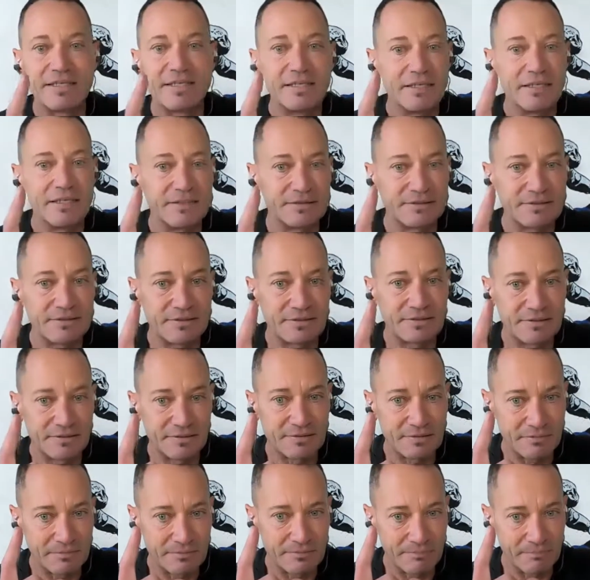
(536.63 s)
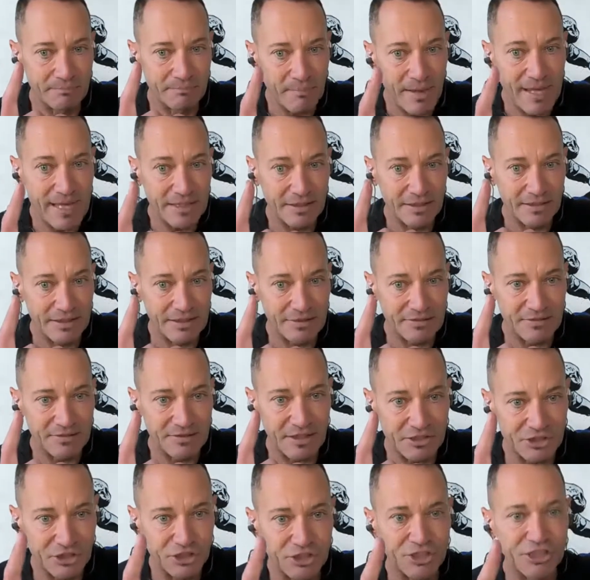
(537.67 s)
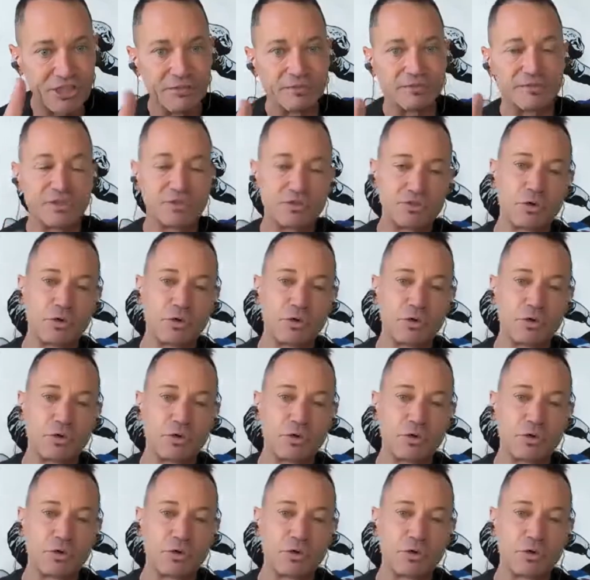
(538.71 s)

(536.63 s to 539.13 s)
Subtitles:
is made, it's achieved.